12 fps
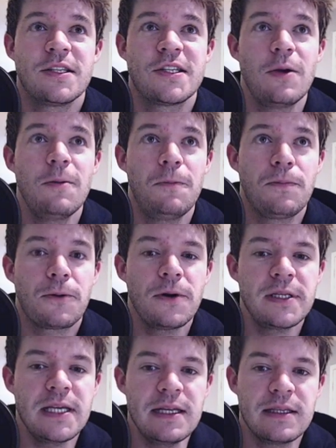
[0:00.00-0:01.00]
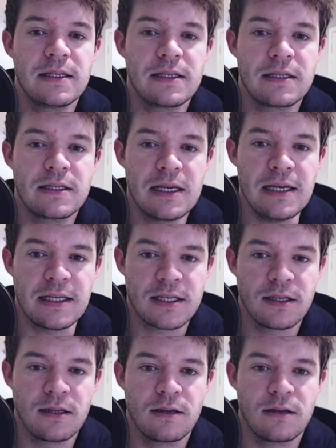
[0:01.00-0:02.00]
So pretty
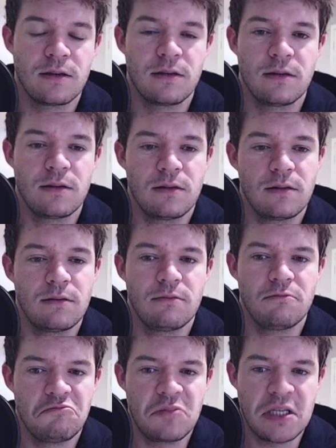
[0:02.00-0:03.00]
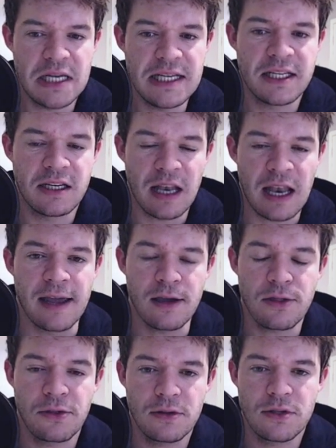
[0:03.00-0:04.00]
decent
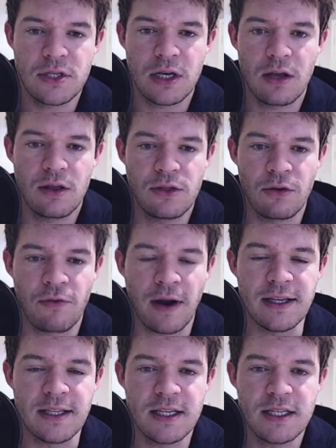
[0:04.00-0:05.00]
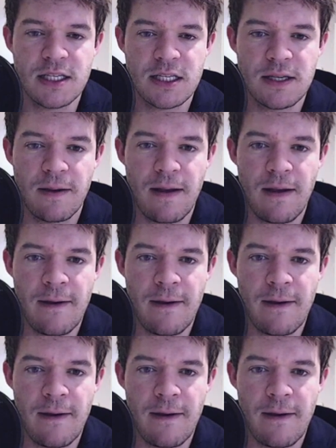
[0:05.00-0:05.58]
length to the races.